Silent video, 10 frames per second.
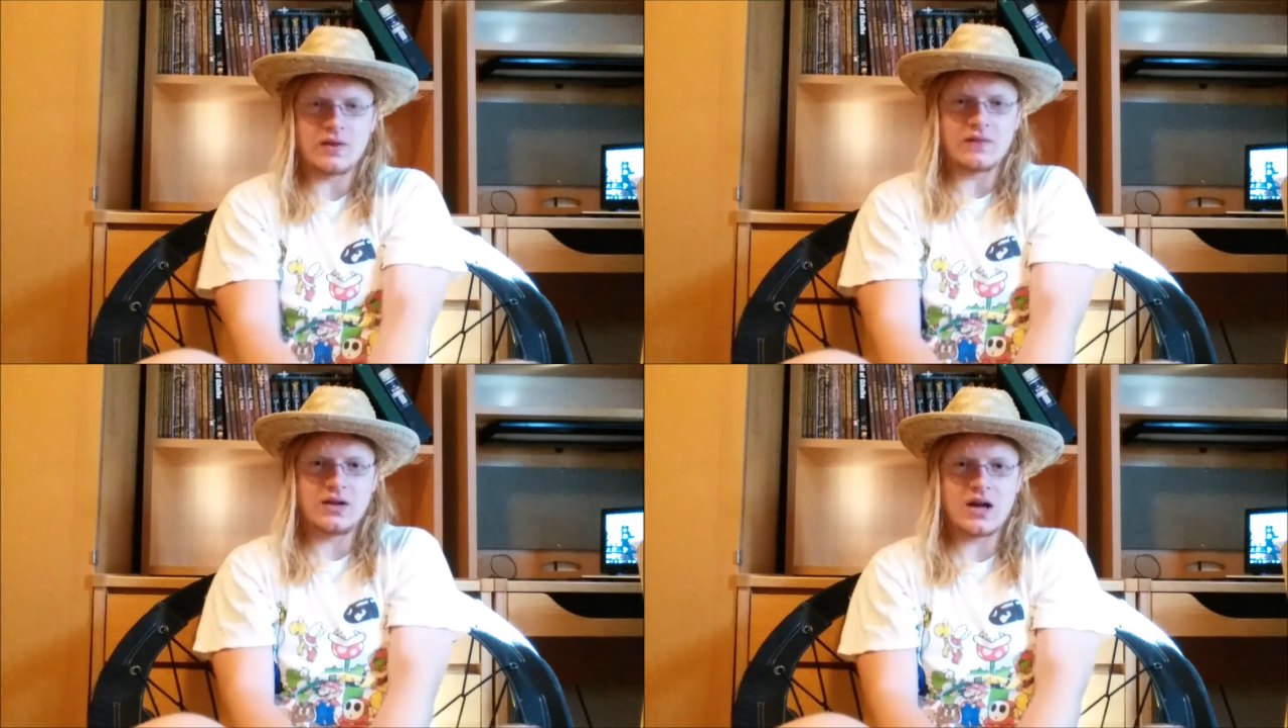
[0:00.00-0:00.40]

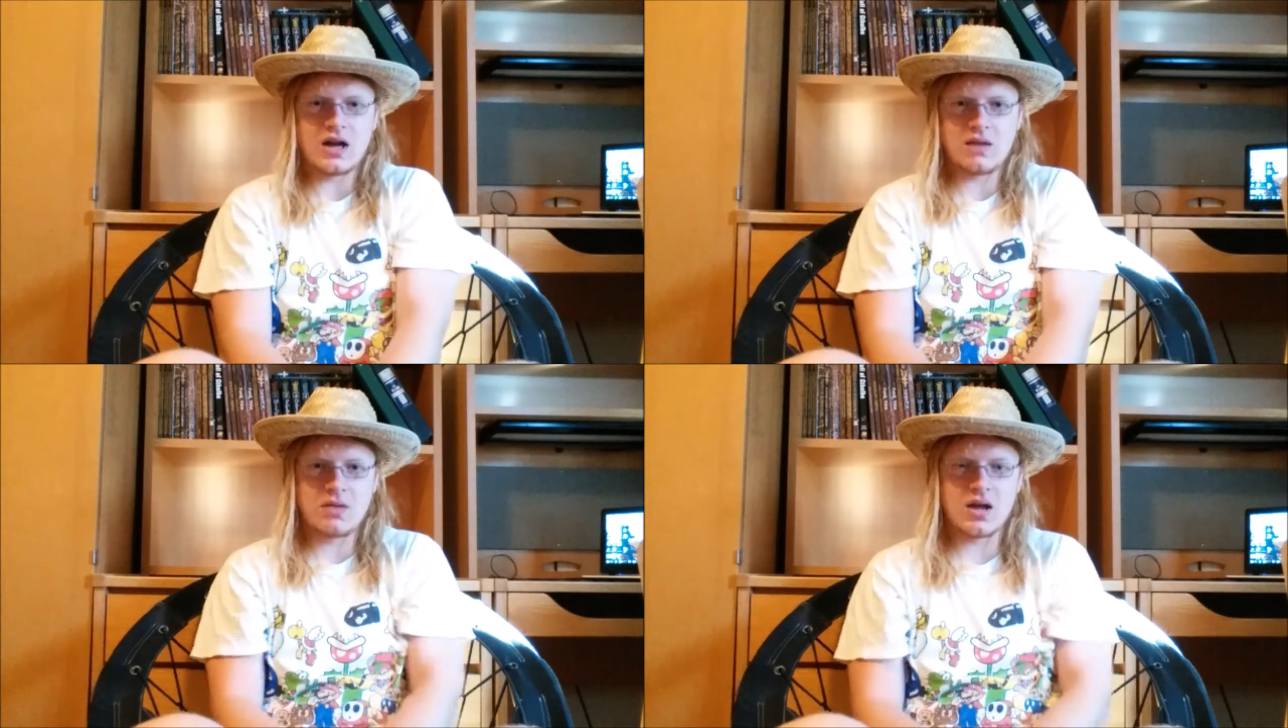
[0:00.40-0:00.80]
amount of
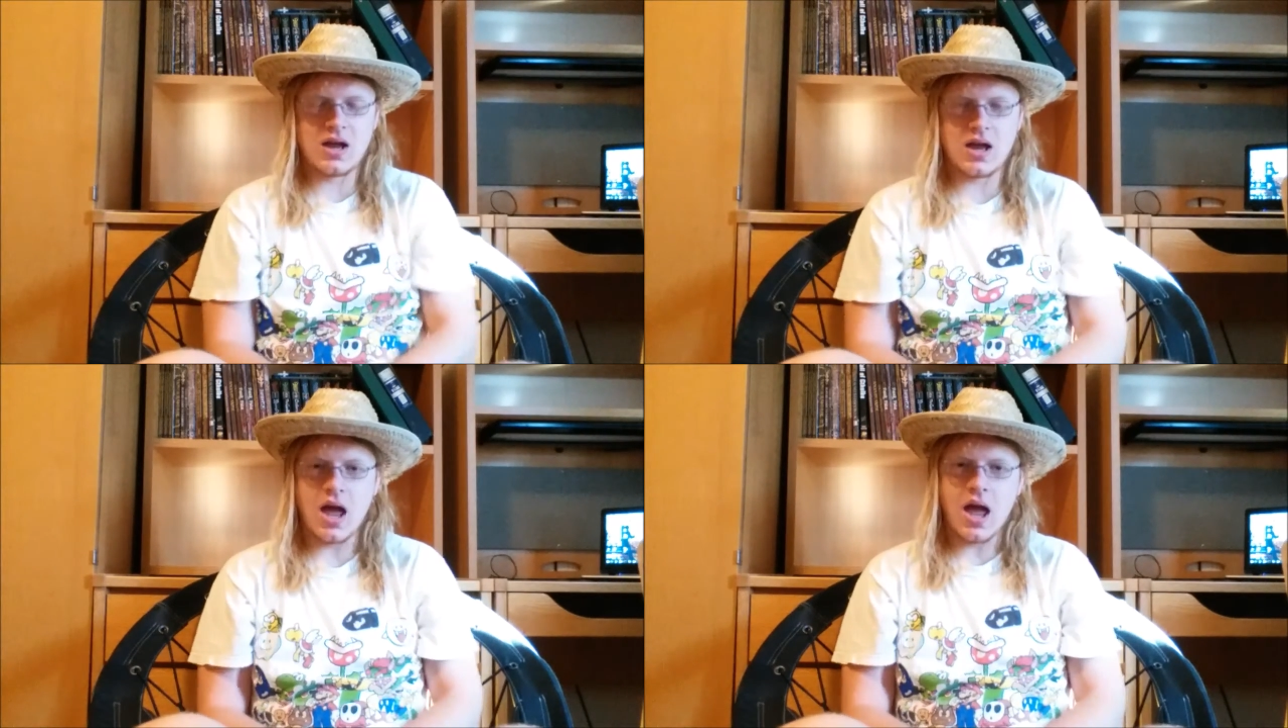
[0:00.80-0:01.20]
time.
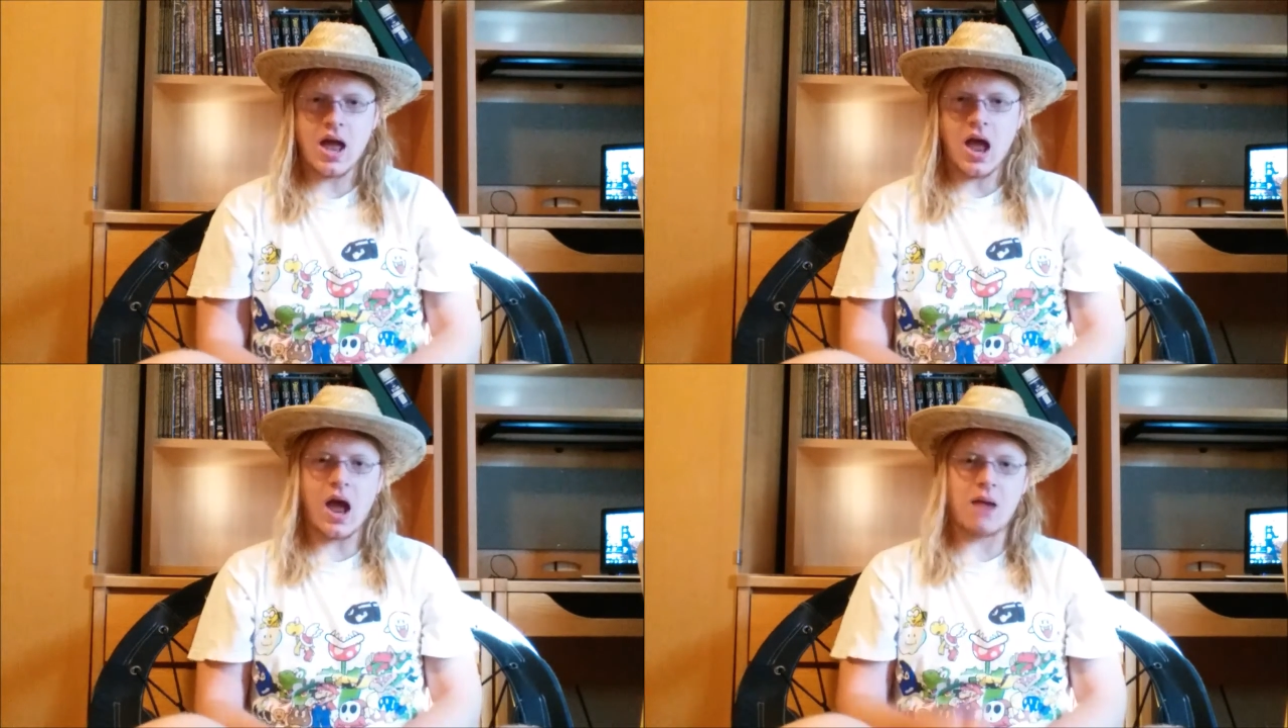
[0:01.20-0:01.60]

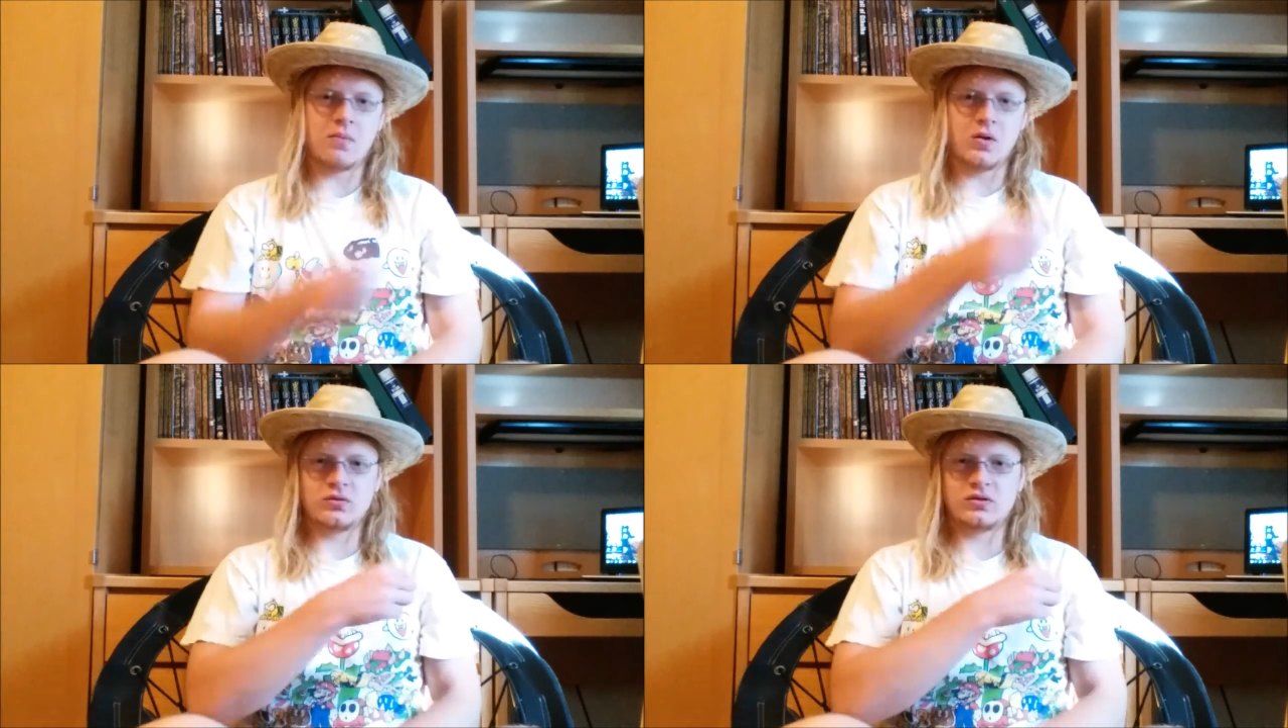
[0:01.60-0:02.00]
At
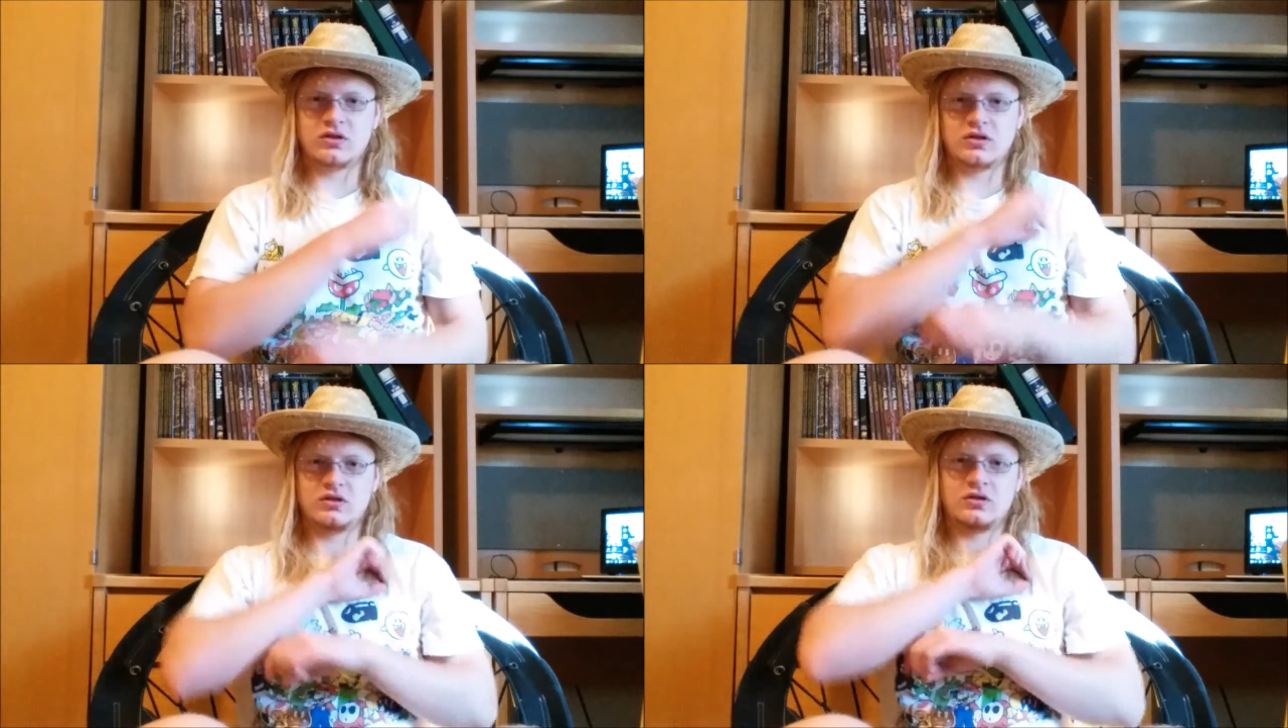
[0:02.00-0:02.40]

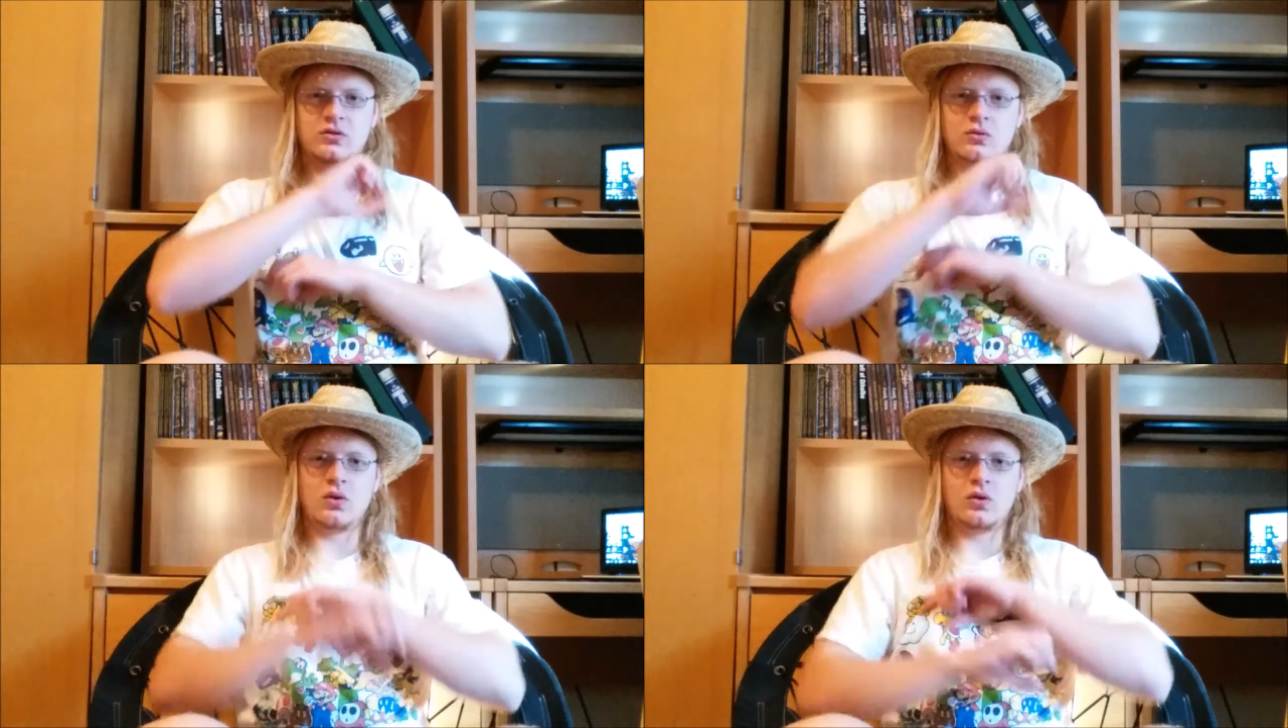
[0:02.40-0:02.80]
most,
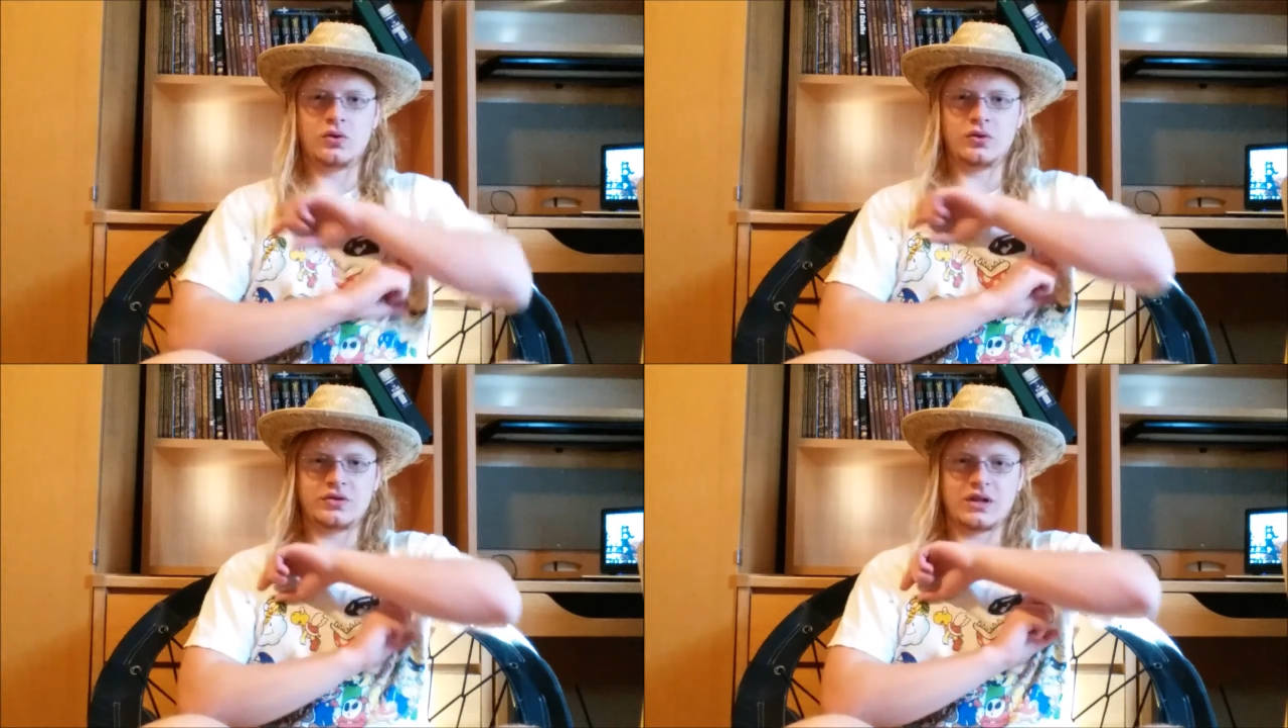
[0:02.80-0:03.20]
two
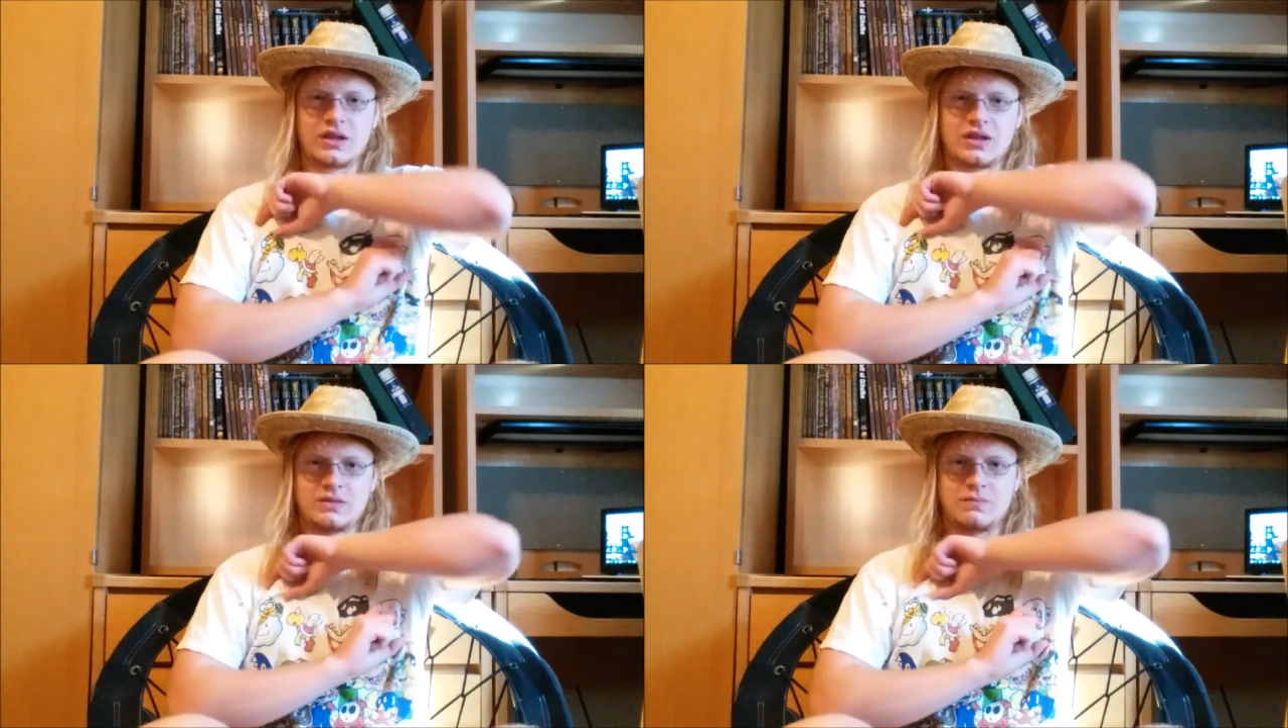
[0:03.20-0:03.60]
holes like
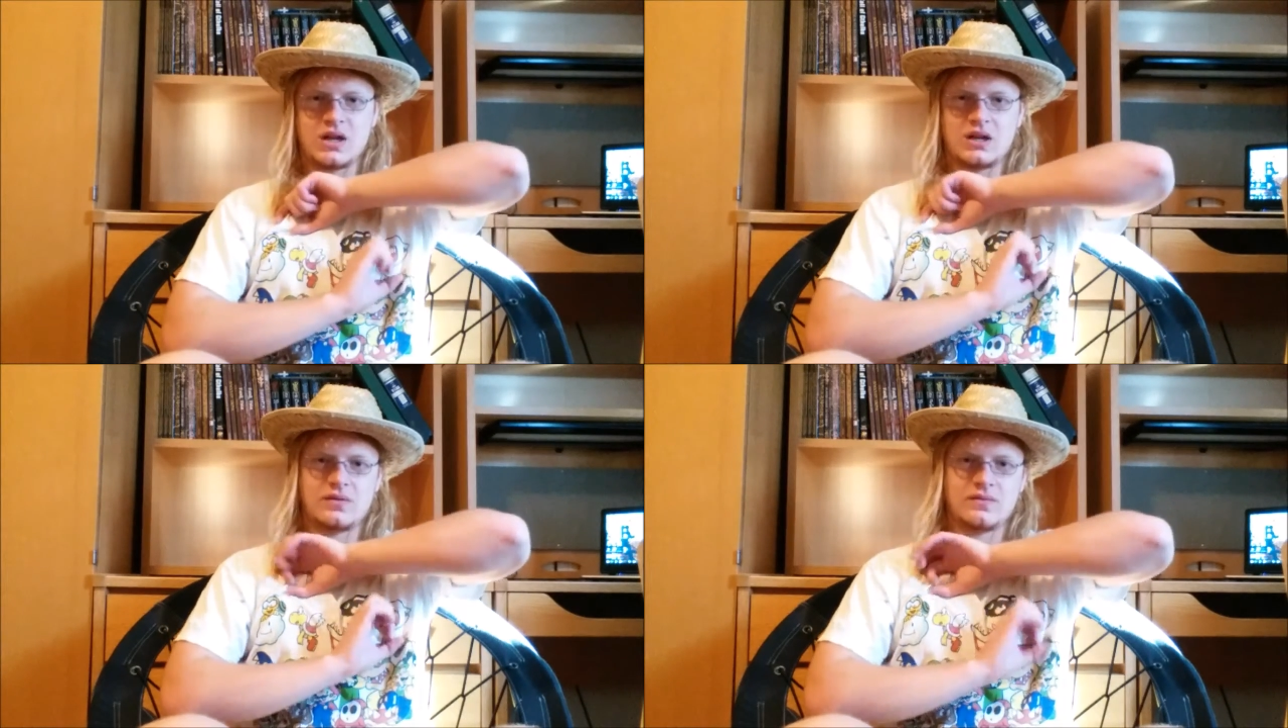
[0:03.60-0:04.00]
this
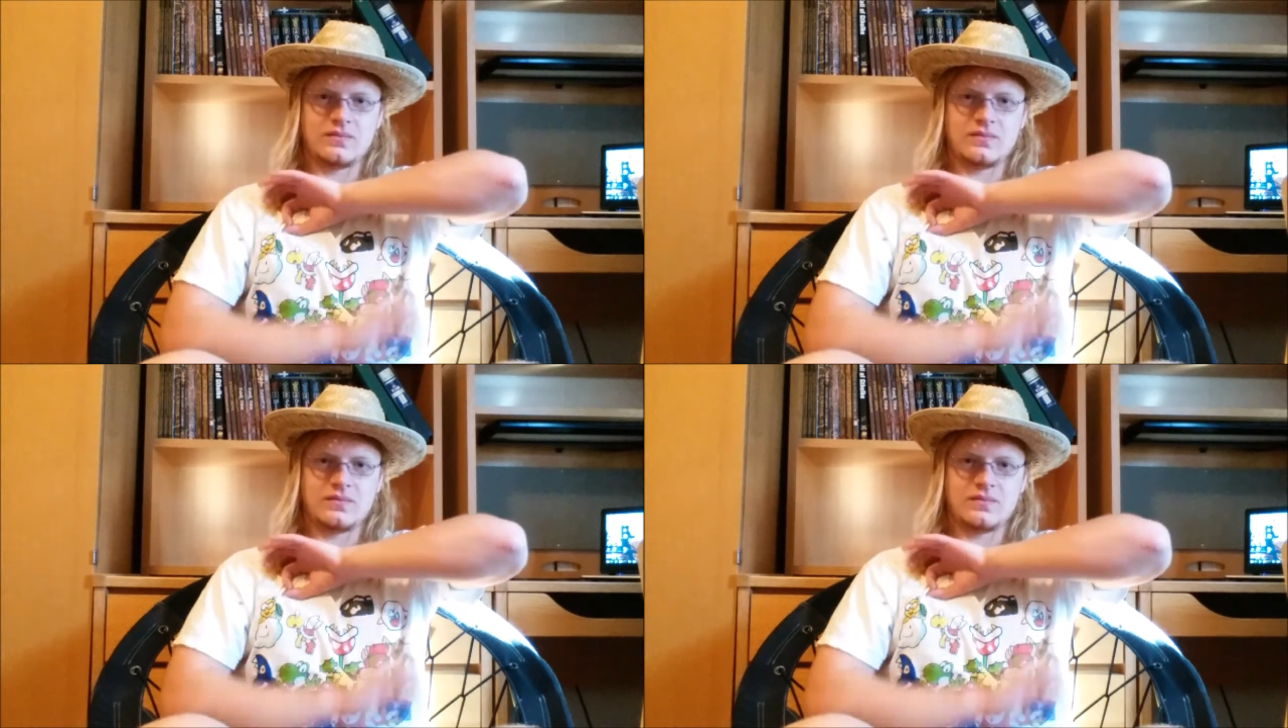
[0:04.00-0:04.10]
big.